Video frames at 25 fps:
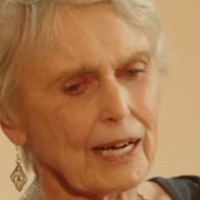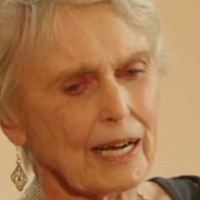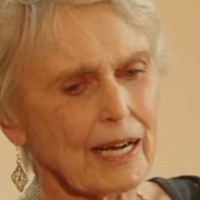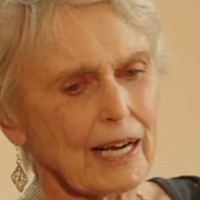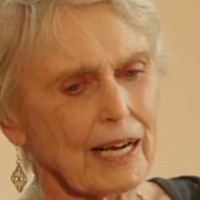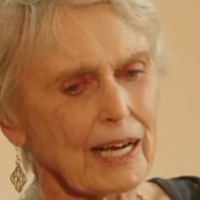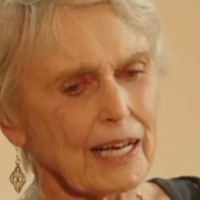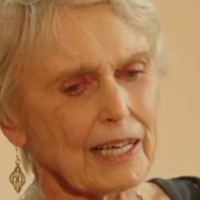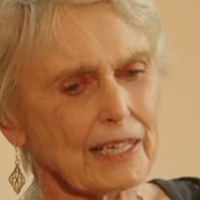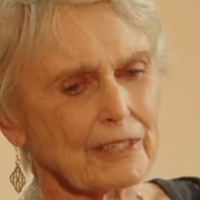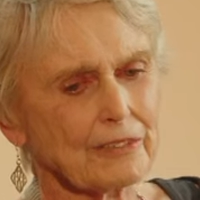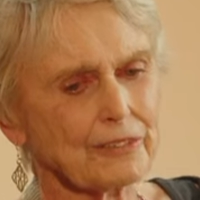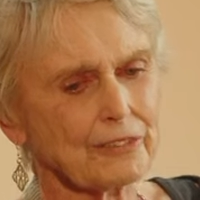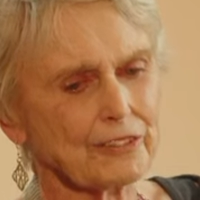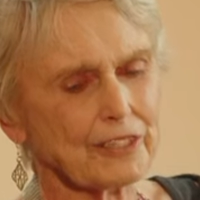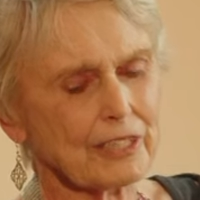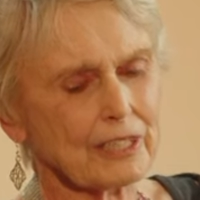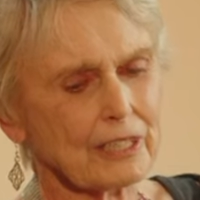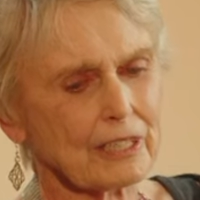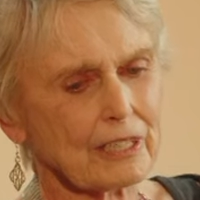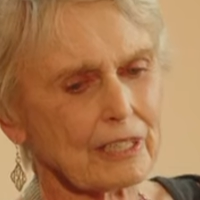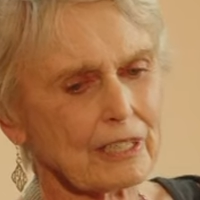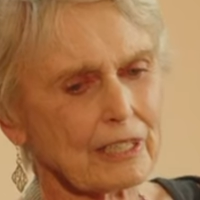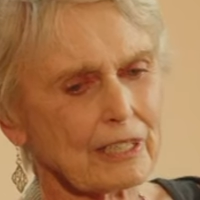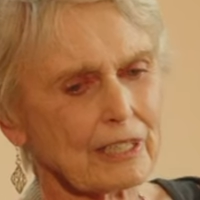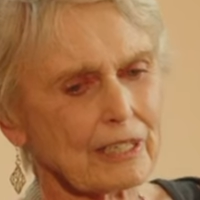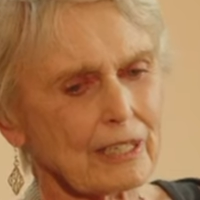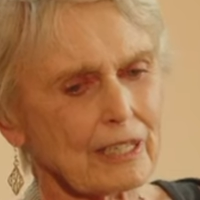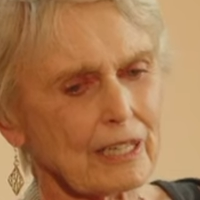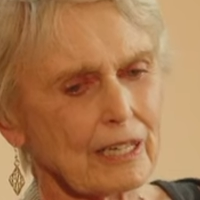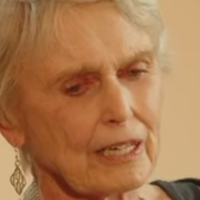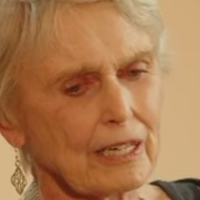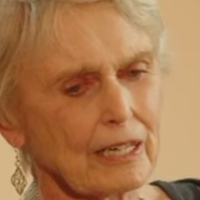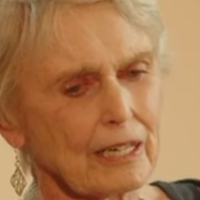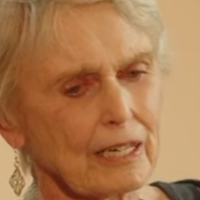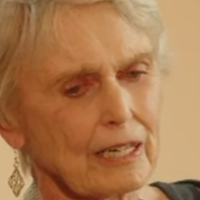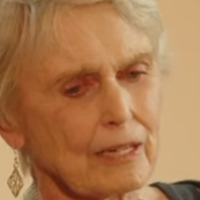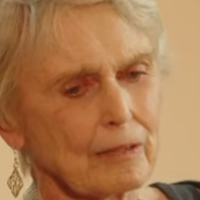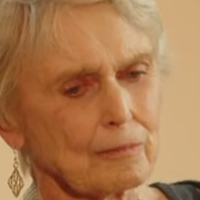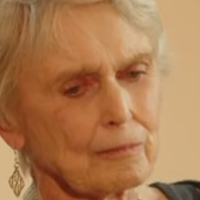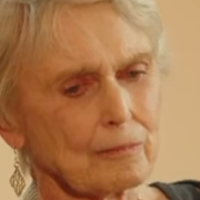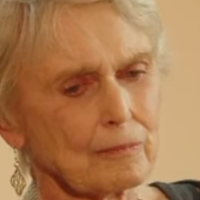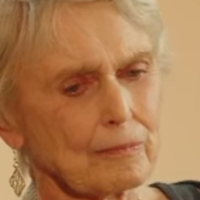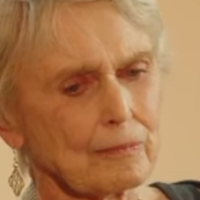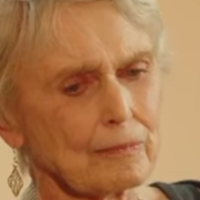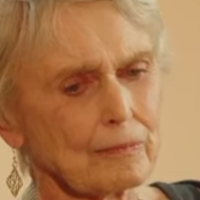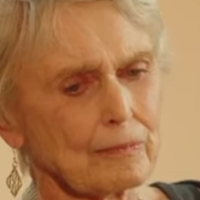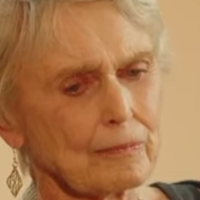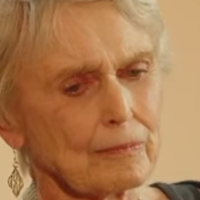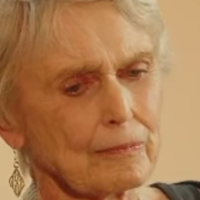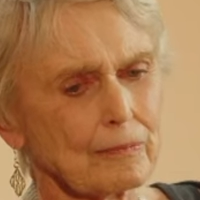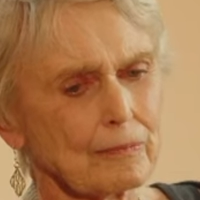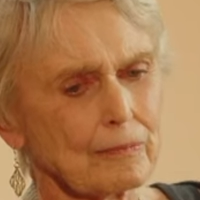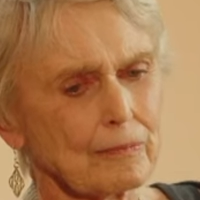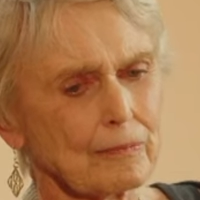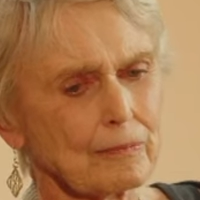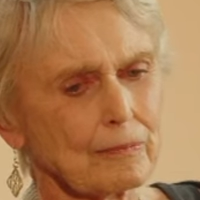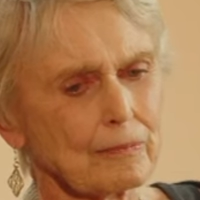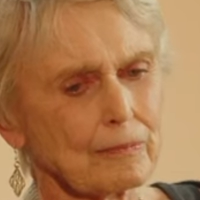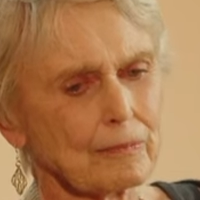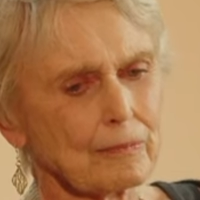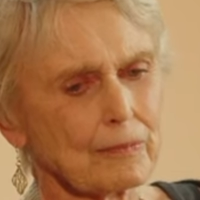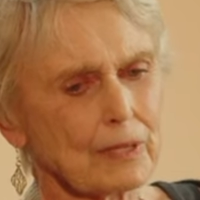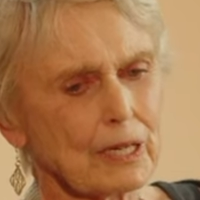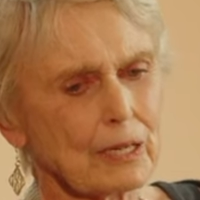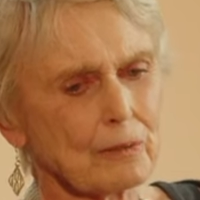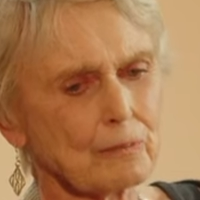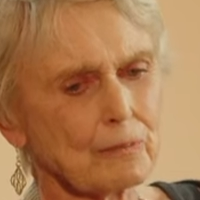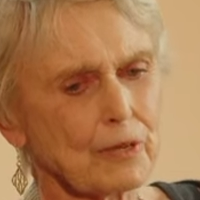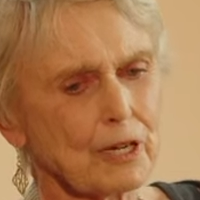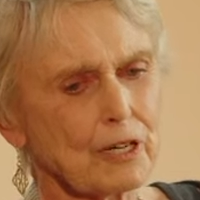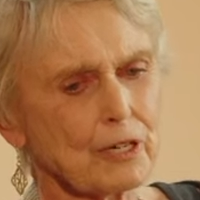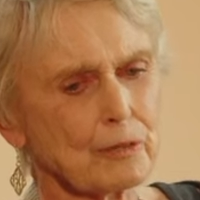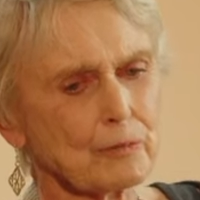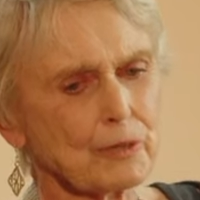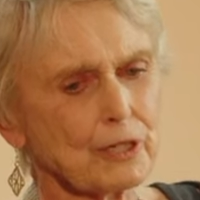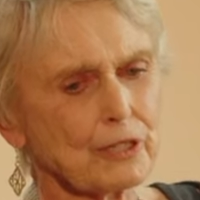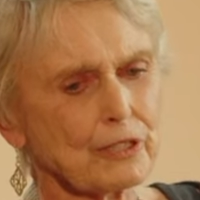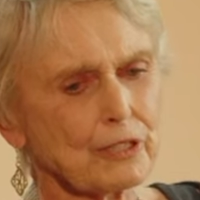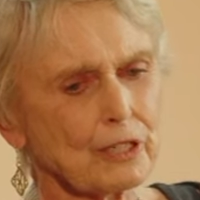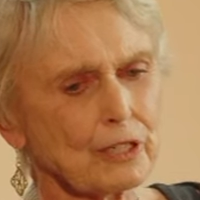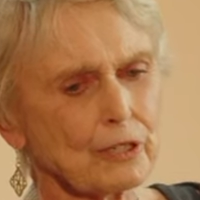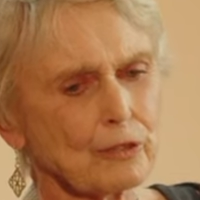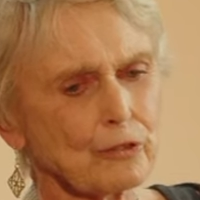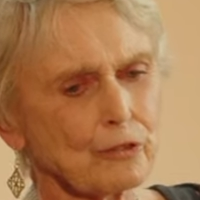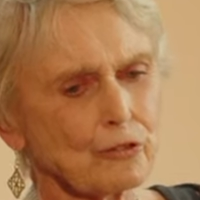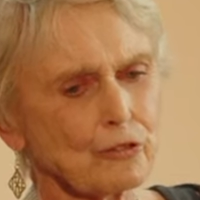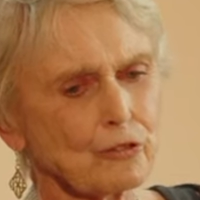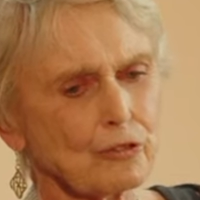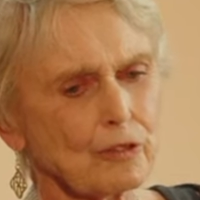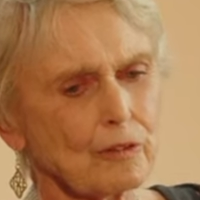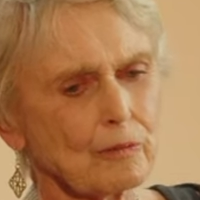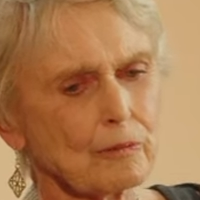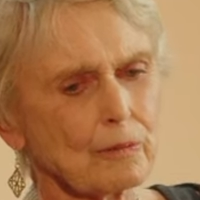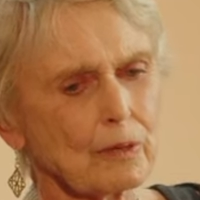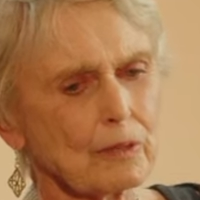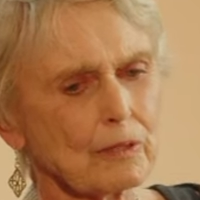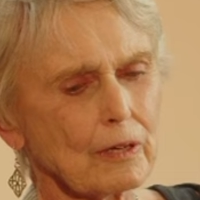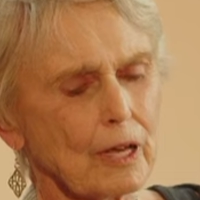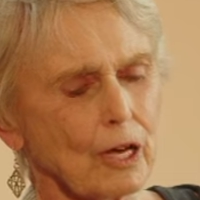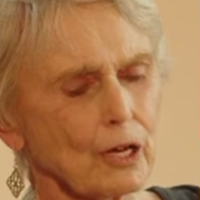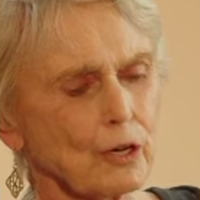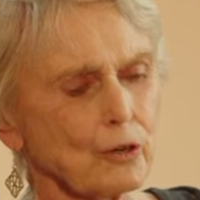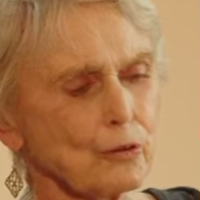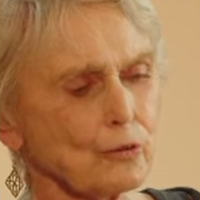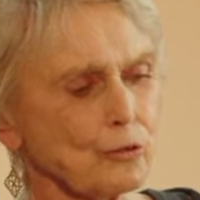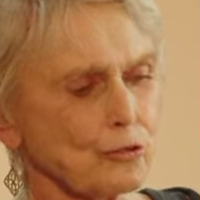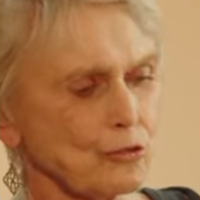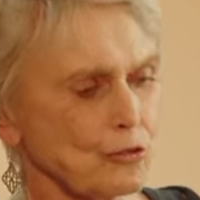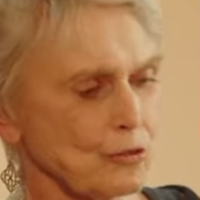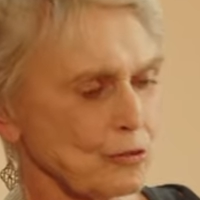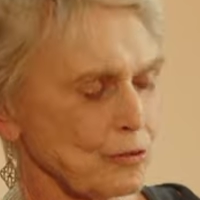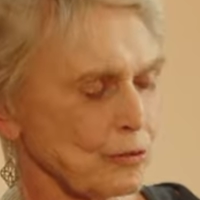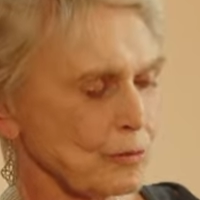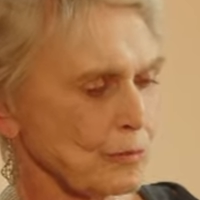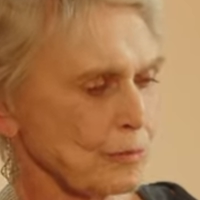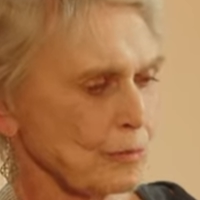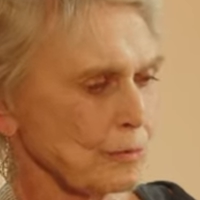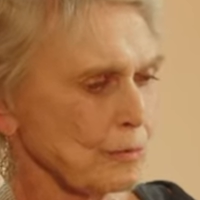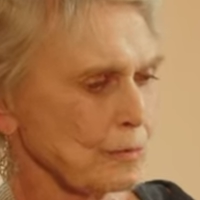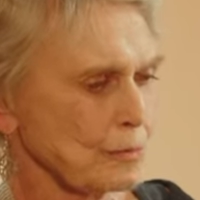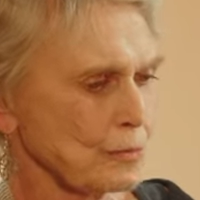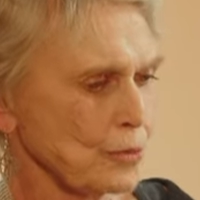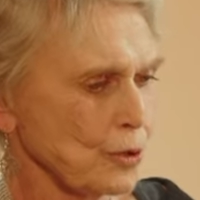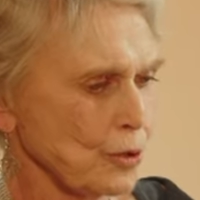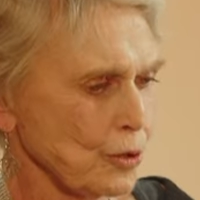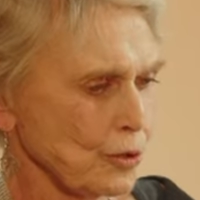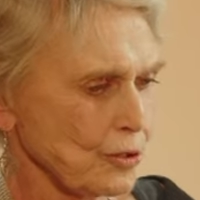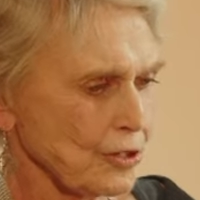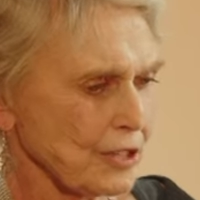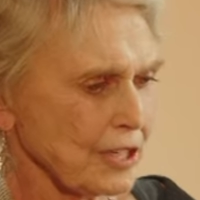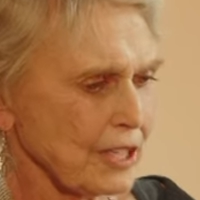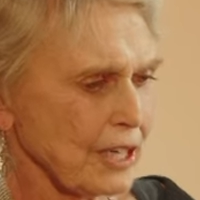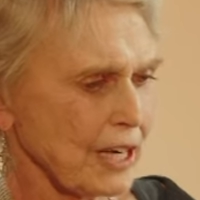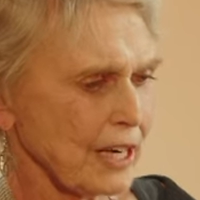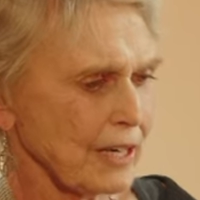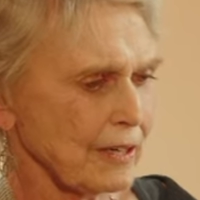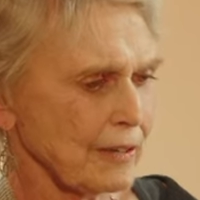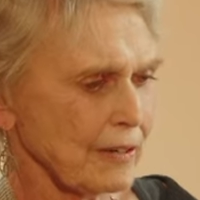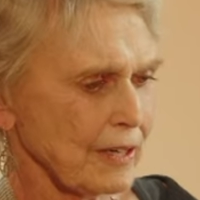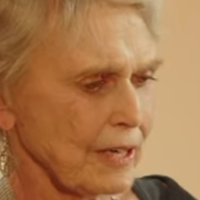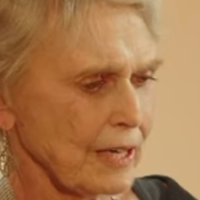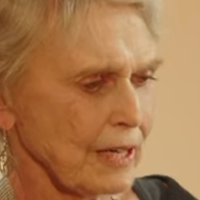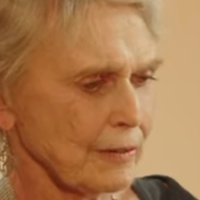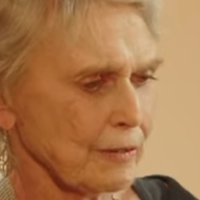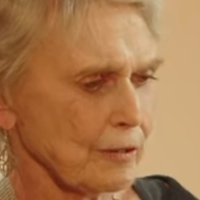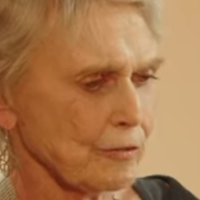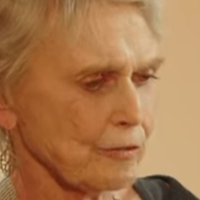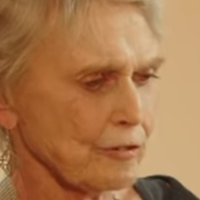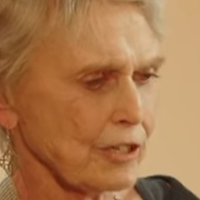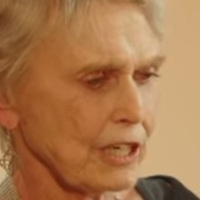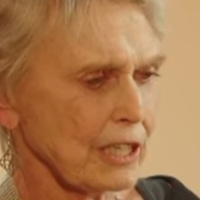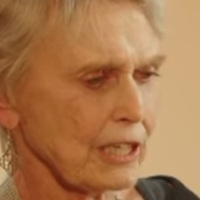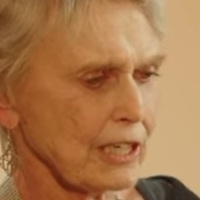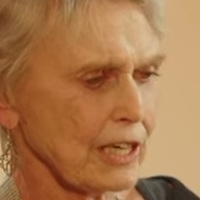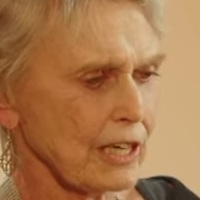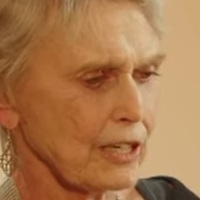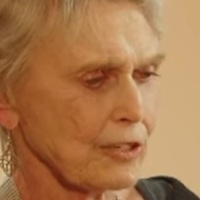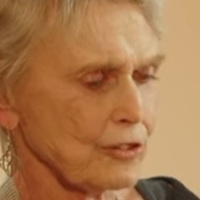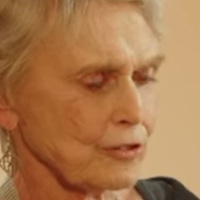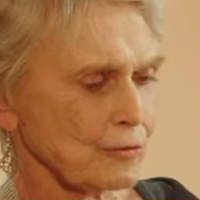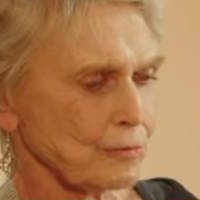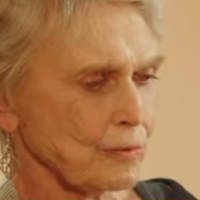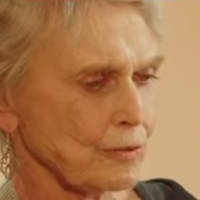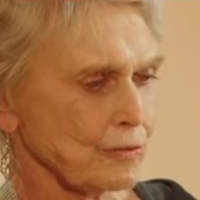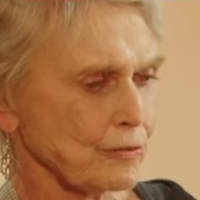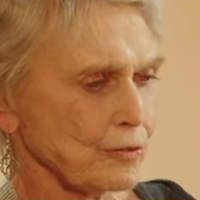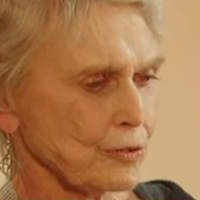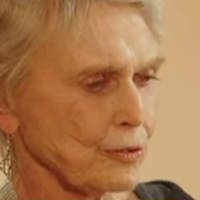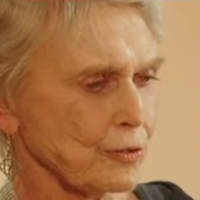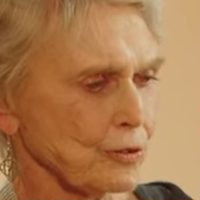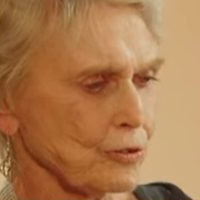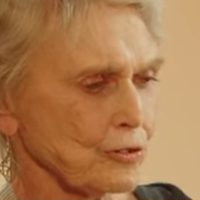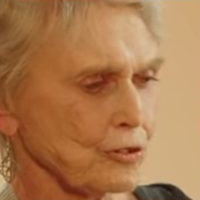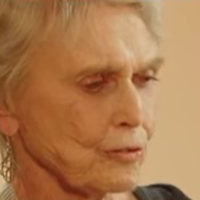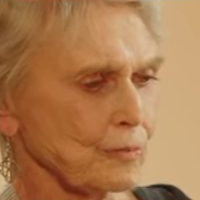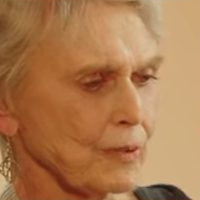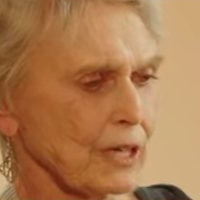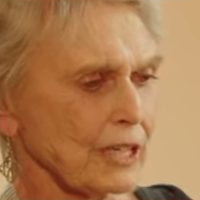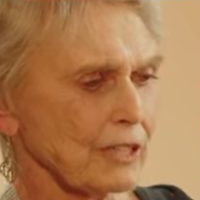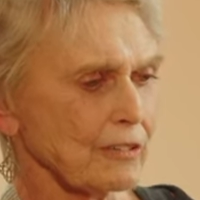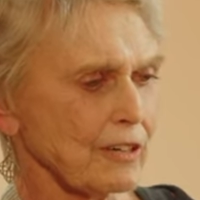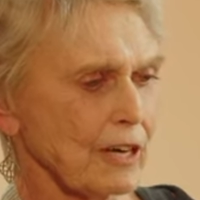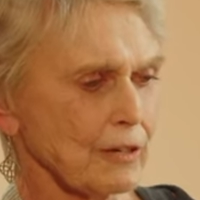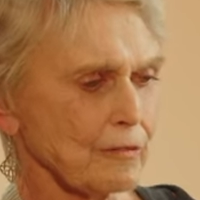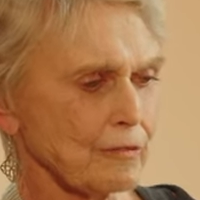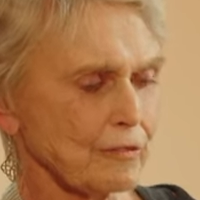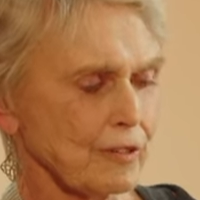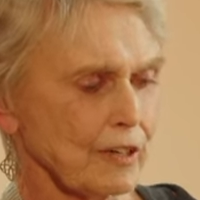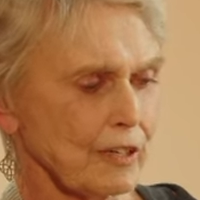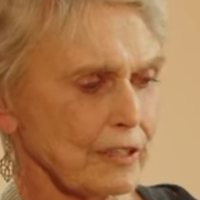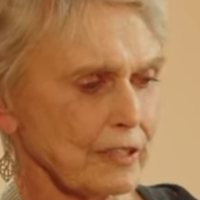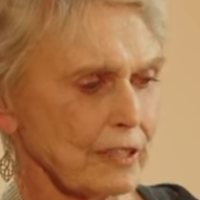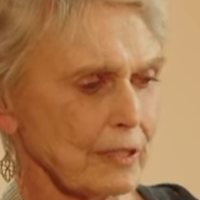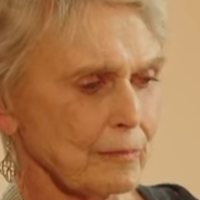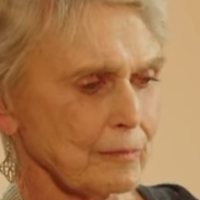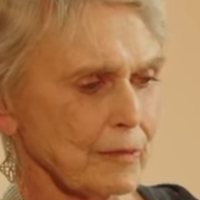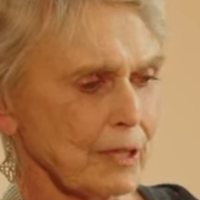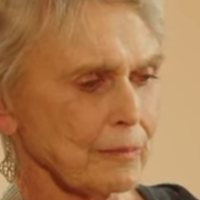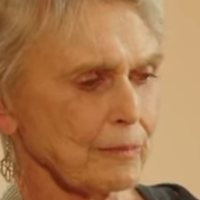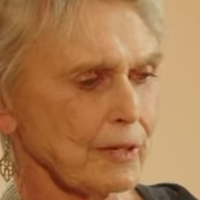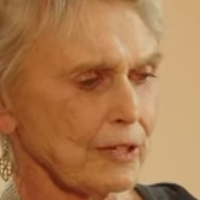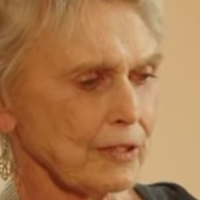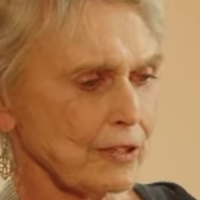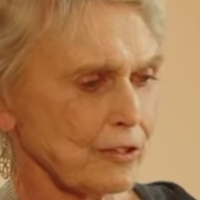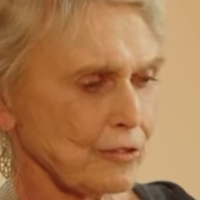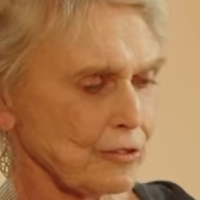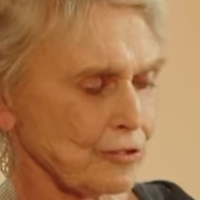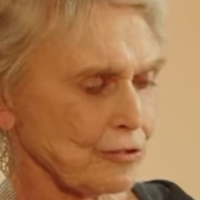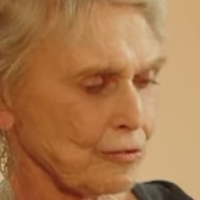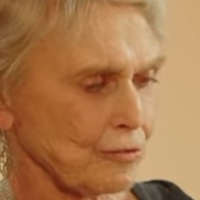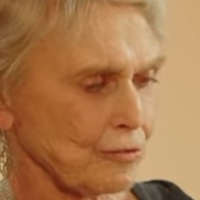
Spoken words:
I think Merriman owes more than I ever realised before to my grandfather, my mother's